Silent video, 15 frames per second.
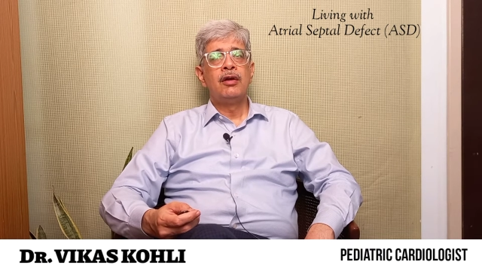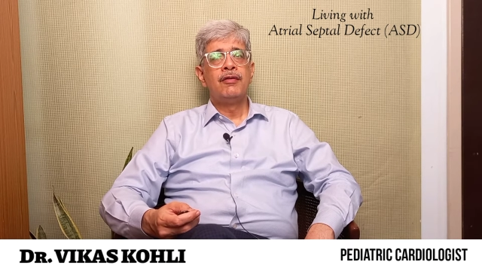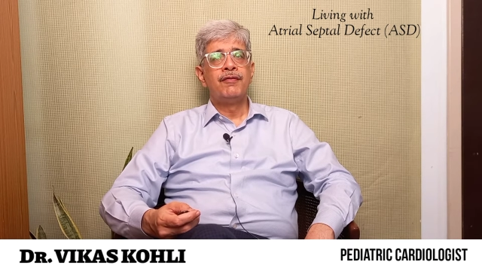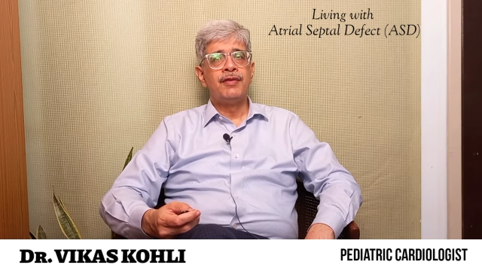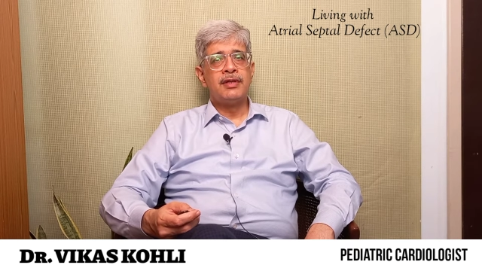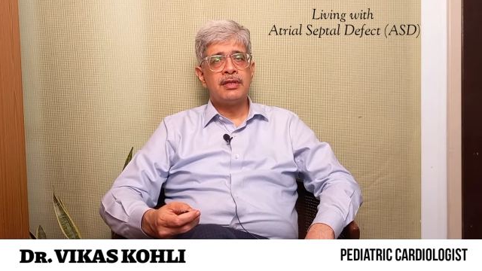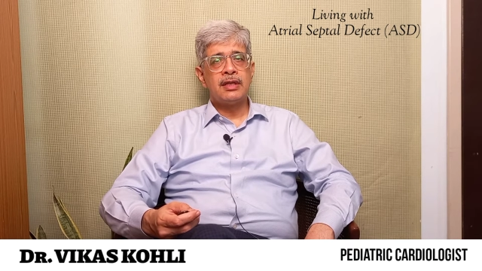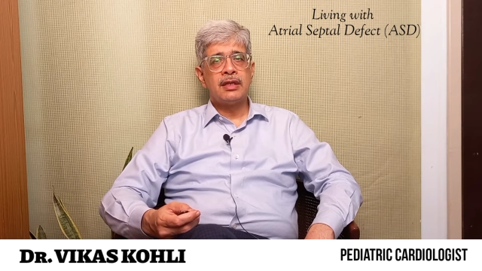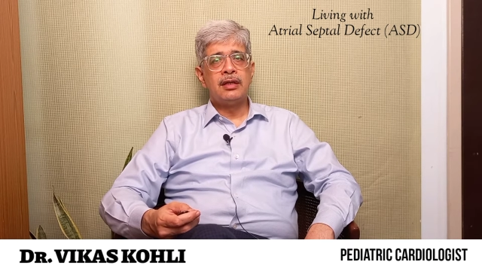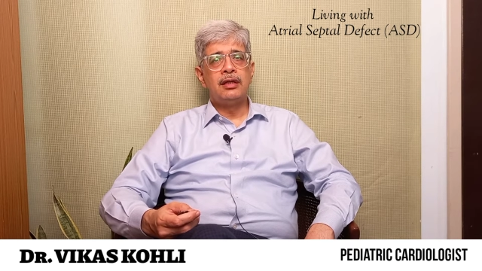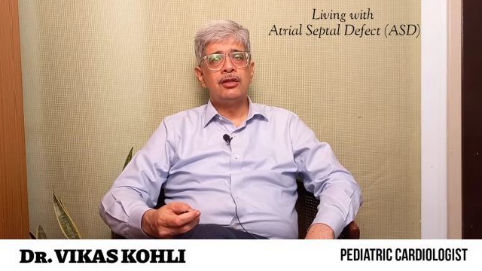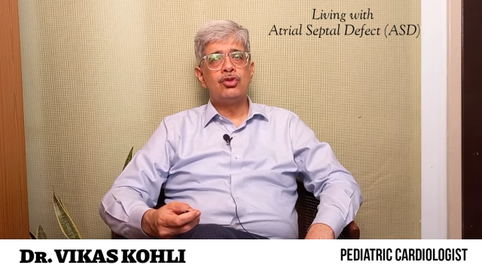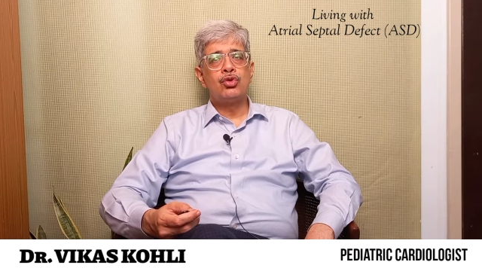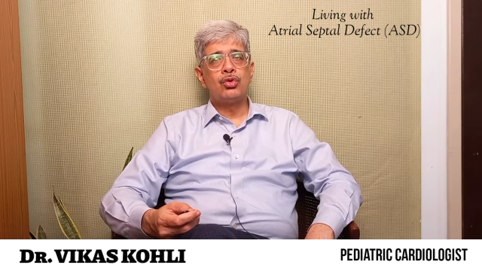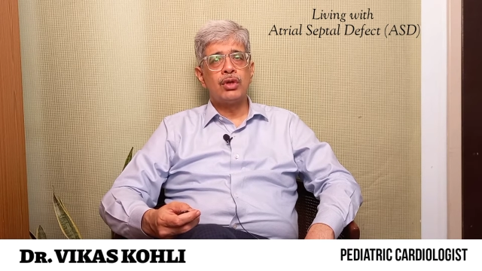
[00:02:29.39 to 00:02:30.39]

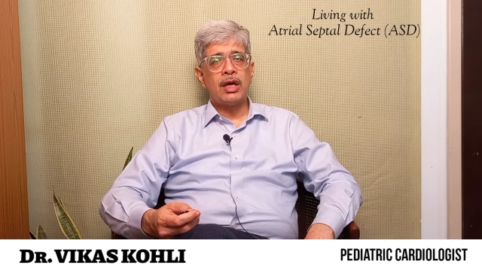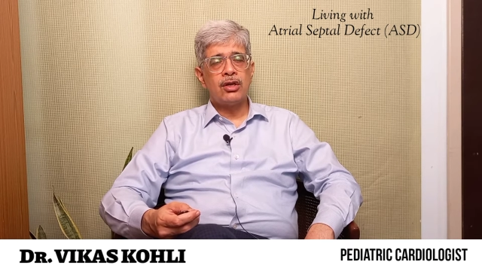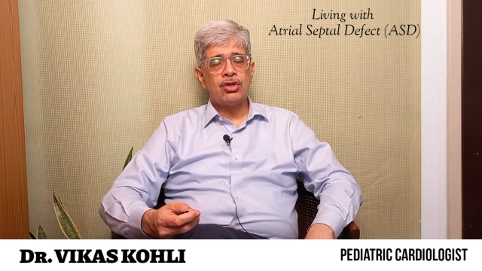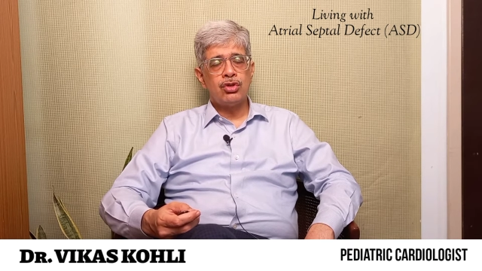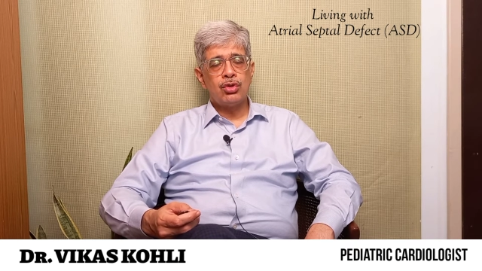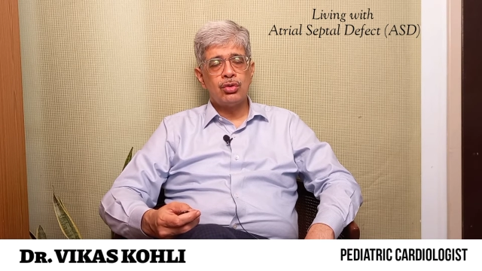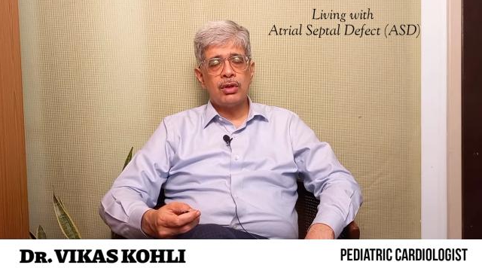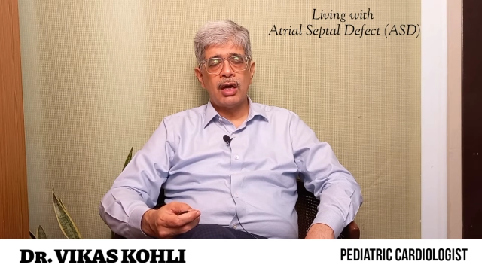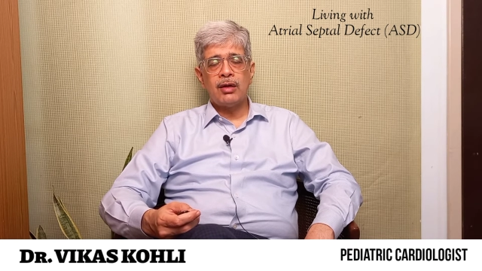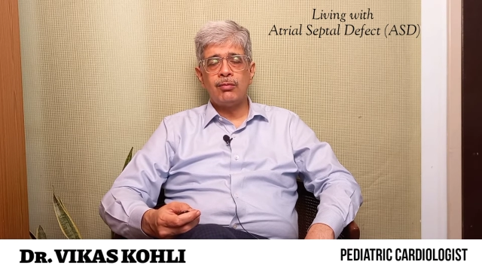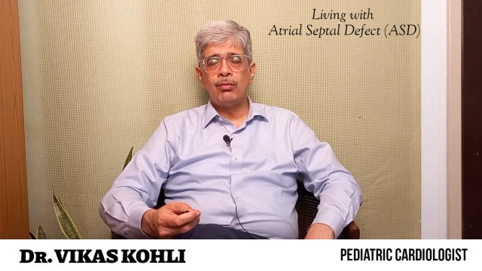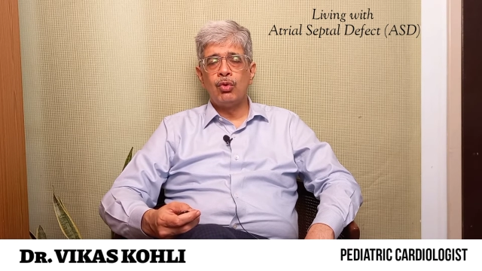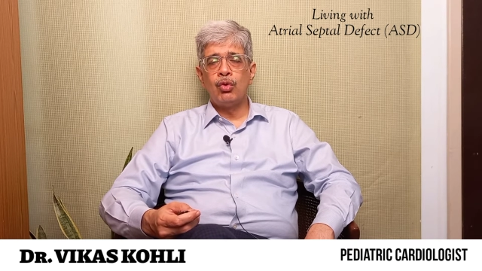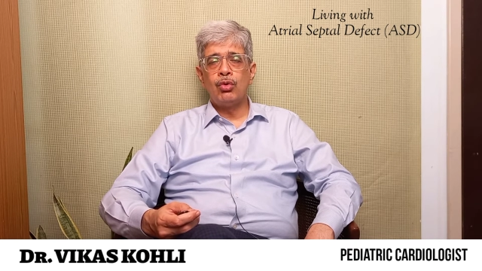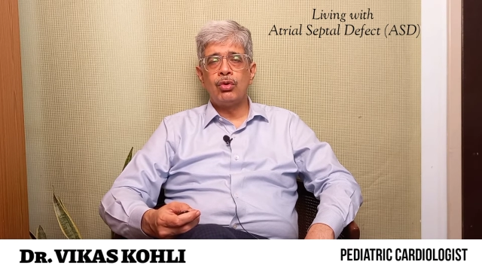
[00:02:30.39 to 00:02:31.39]
physically to get into that
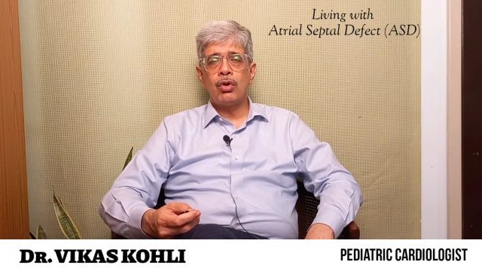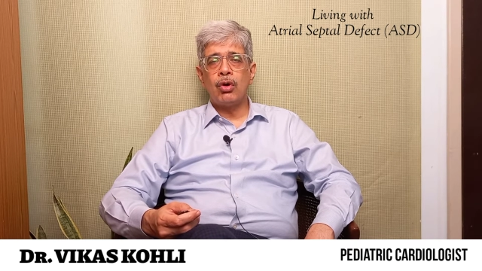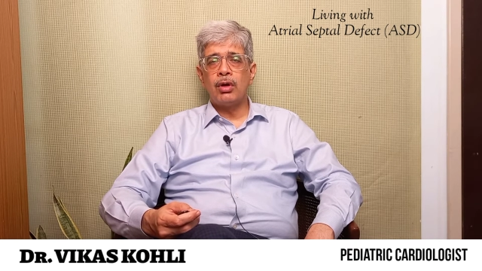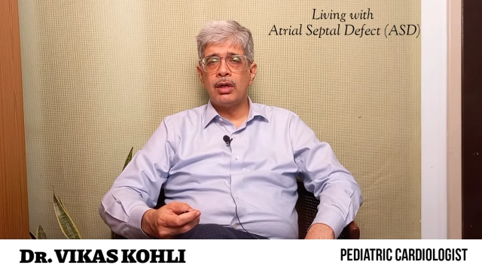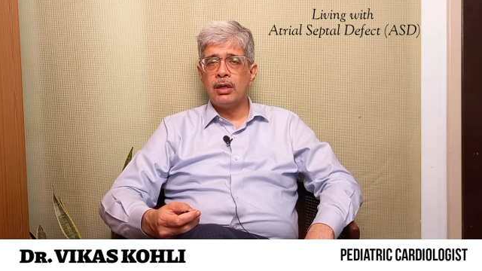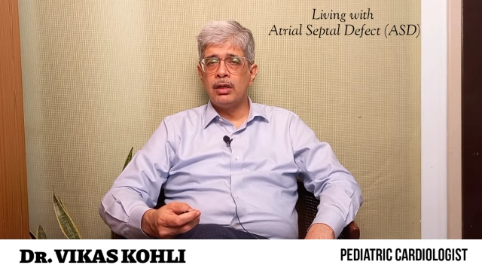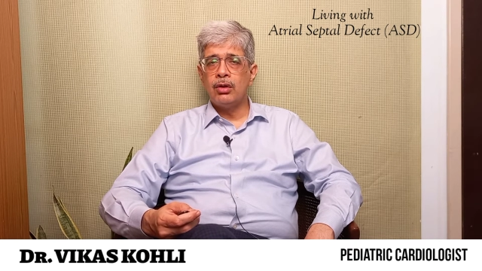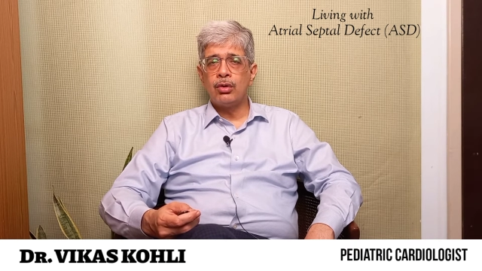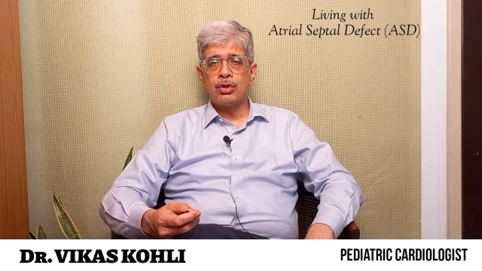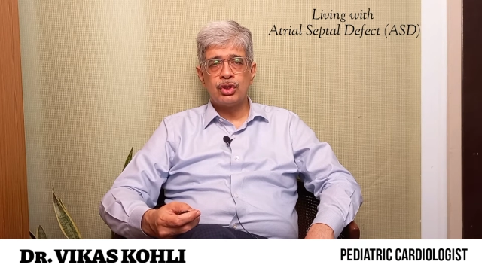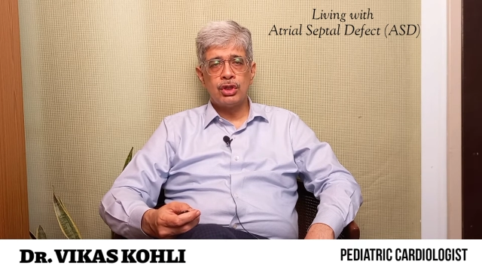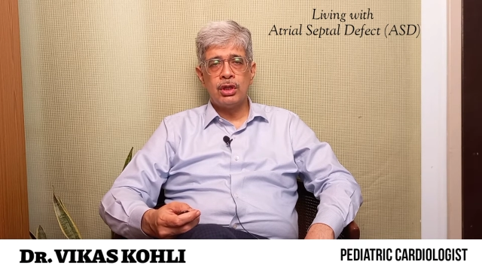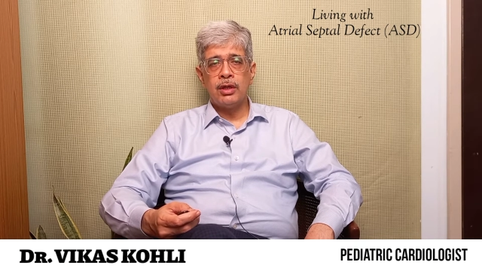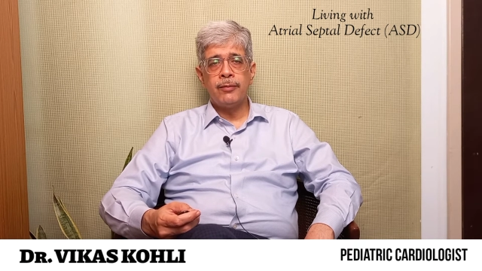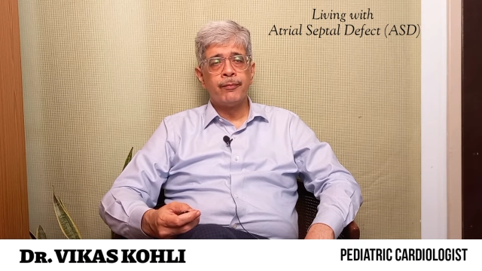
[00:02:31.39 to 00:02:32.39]
mode, or he or
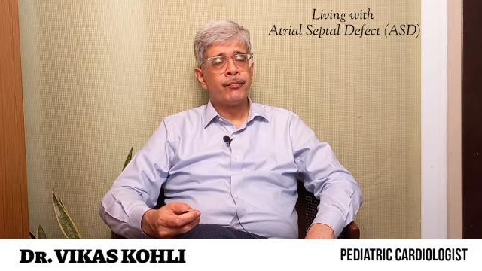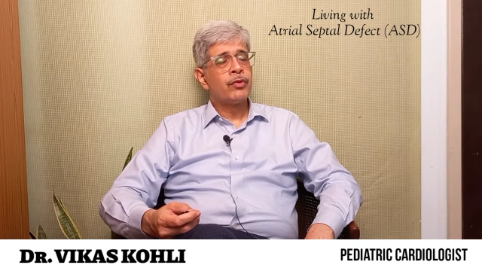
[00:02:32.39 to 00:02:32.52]
she,